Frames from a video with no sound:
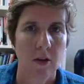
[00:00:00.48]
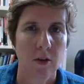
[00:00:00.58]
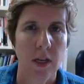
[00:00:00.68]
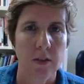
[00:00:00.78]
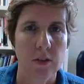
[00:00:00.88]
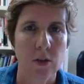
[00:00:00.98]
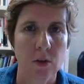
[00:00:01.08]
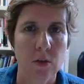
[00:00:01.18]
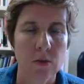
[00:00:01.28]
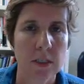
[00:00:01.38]
Okay,
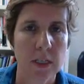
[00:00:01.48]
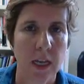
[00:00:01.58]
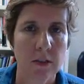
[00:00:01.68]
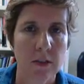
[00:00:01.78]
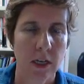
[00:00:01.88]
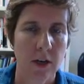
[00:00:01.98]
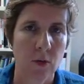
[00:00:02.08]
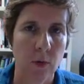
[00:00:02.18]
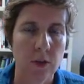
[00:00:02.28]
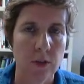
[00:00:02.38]
so standard
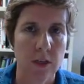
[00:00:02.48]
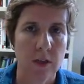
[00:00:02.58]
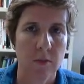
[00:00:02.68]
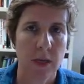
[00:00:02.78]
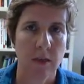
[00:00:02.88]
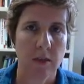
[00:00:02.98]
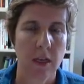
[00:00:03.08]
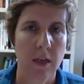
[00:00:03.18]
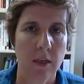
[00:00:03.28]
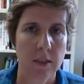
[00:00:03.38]
error, when you think about
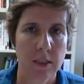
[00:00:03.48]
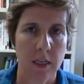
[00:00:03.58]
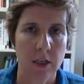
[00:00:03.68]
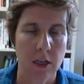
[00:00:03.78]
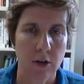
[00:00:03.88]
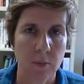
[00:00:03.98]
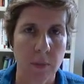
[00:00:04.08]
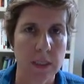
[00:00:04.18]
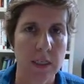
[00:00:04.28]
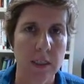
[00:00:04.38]
standard error,
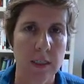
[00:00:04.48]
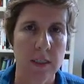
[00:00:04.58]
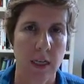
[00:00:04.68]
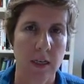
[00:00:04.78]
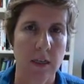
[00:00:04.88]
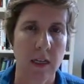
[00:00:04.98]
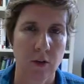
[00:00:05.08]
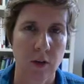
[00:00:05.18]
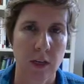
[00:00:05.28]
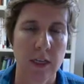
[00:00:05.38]
basically standard
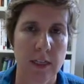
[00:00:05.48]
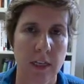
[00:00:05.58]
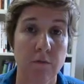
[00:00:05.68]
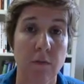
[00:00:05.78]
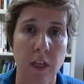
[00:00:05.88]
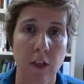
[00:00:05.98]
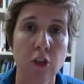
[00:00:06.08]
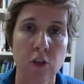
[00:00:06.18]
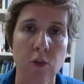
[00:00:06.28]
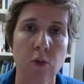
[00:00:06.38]
error is a
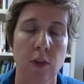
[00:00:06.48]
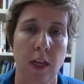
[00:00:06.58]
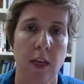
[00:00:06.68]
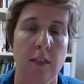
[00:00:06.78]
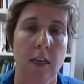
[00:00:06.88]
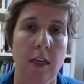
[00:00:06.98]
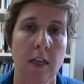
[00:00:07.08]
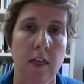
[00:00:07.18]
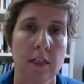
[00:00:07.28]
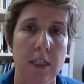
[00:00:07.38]
value that
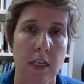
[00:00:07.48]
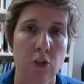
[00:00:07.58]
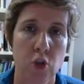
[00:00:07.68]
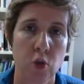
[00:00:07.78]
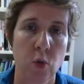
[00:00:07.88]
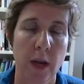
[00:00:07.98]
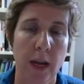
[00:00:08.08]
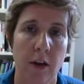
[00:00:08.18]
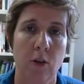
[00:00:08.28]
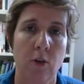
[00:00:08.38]
tells you
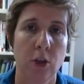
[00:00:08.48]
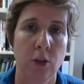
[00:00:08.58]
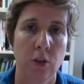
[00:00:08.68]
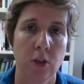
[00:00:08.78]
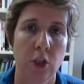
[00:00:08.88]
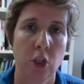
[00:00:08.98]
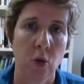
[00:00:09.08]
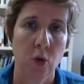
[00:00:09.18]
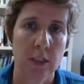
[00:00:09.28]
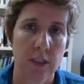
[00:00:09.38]
how good
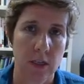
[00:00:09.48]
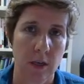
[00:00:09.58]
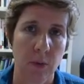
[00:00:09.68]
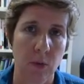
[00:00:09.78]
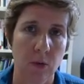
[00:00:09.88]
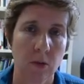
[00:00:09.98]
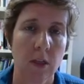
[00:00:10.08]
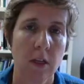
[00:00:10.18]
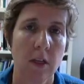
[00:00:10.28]
your sample